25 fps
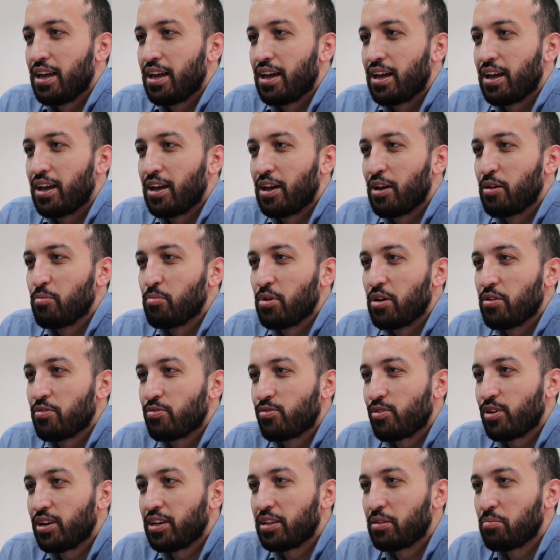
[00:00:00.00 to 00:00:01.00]
my
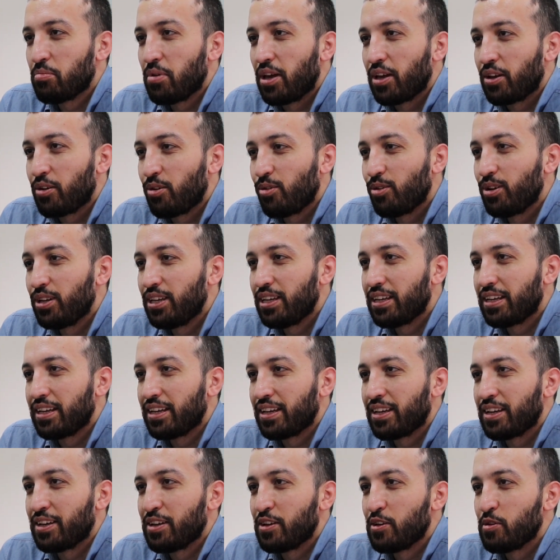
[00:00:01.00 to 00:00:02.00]
friend, my
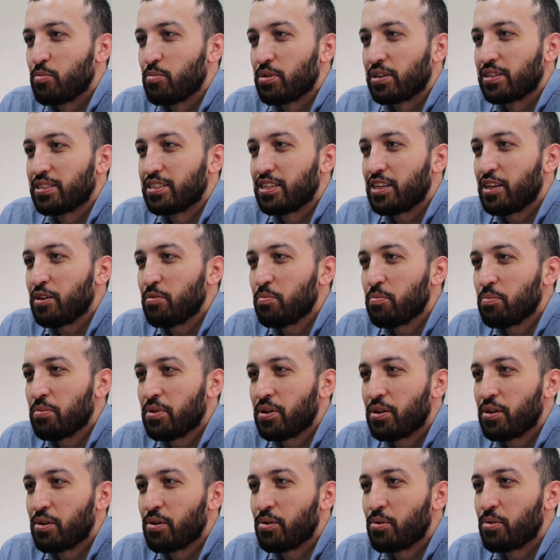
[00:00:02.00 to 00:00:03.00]
colleague, Maxim,
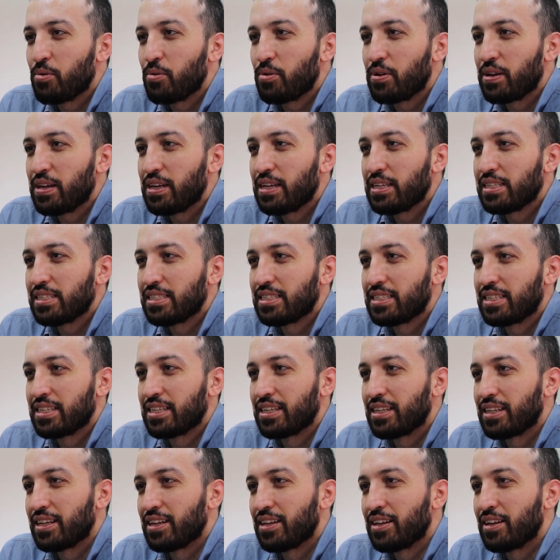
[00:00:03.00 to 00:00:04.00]
who is
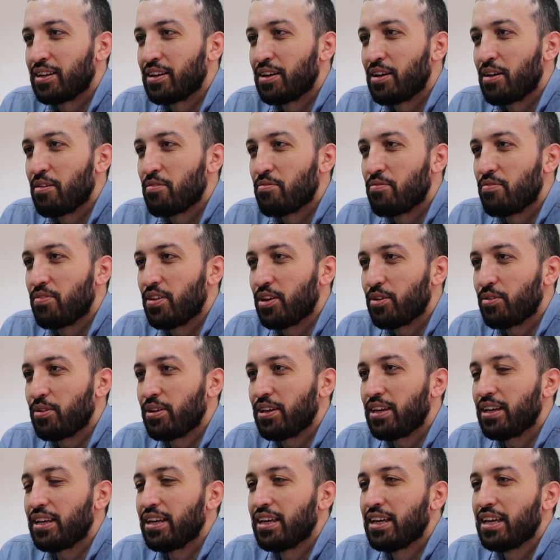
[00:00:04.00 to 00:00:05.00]
a
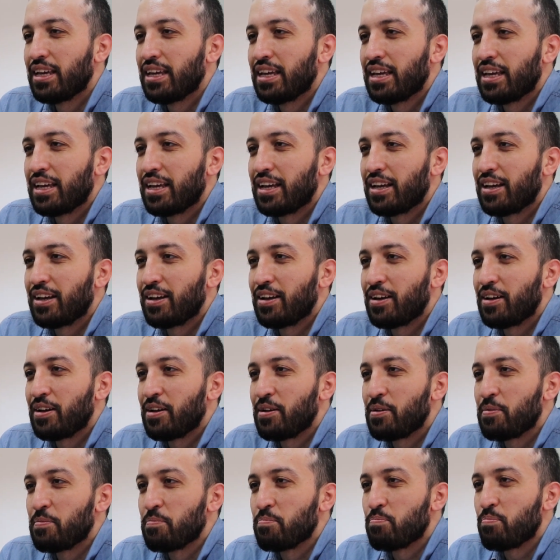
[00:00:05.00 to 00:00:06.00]
very
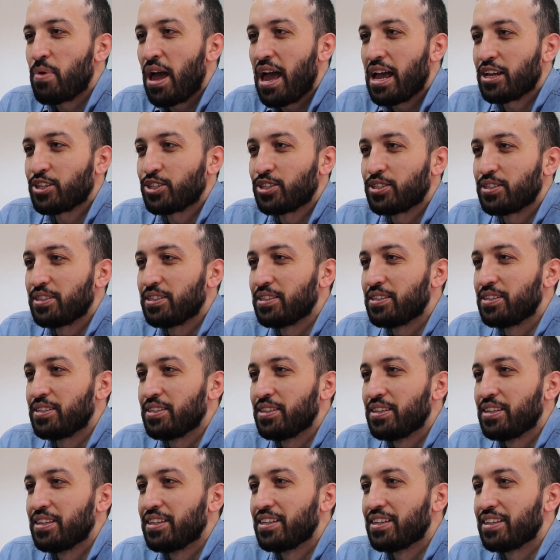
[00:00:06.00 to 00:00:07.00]
passionate
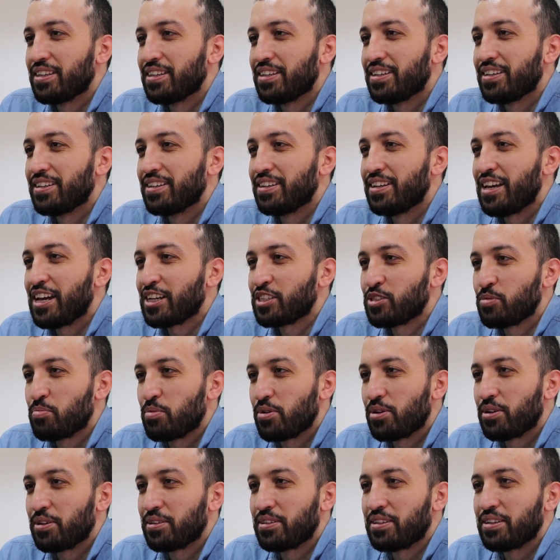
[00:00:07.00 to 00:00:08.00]

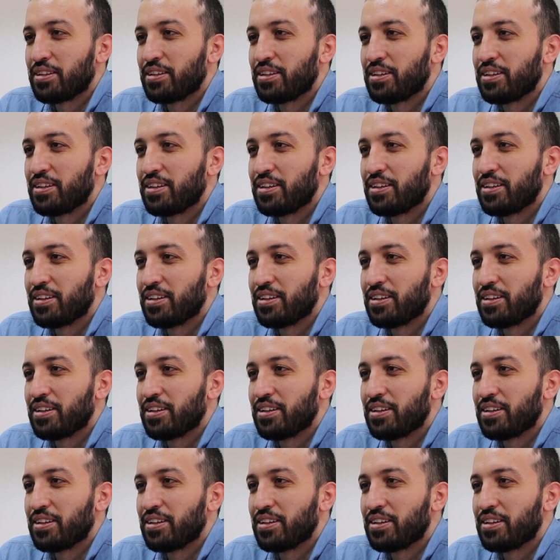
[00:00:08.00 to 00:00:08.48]
expert and